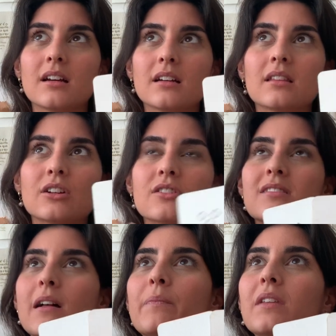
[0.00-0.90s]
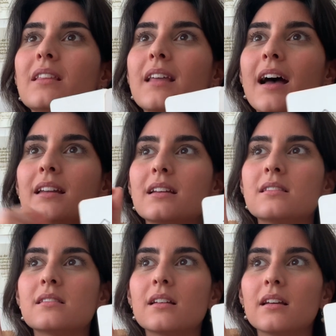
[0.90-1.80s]
There is something that
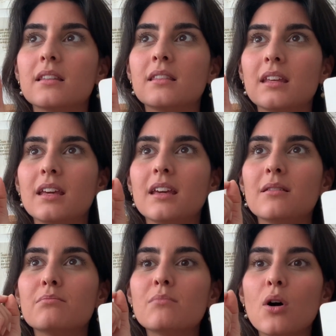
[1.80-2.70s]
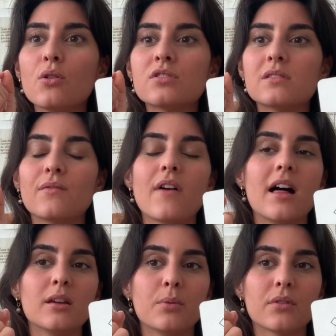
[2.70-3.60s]
is the most
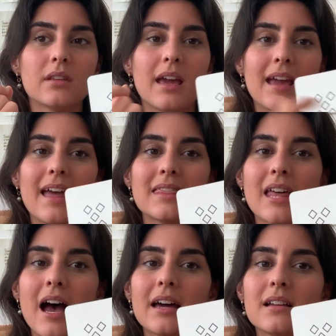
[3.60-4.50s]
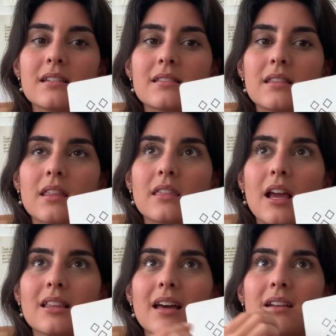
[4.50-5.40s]
valuable thing, and that is the
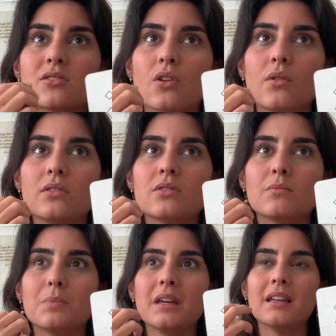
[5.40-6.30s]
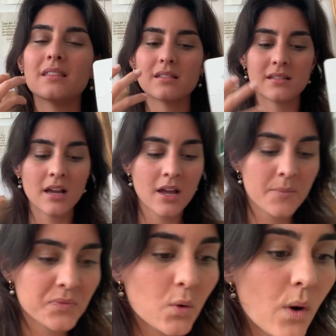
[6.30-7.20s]
thing that is going to be this,
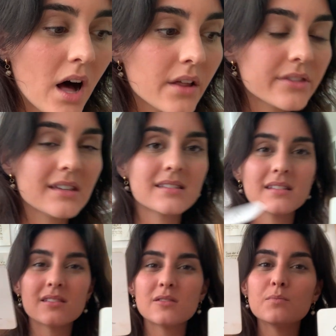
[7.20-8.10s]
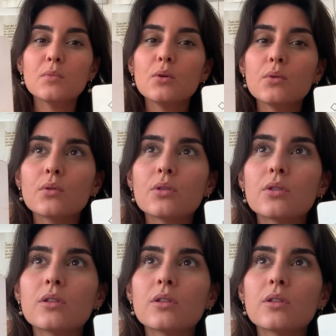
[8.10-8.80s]
well, this smooth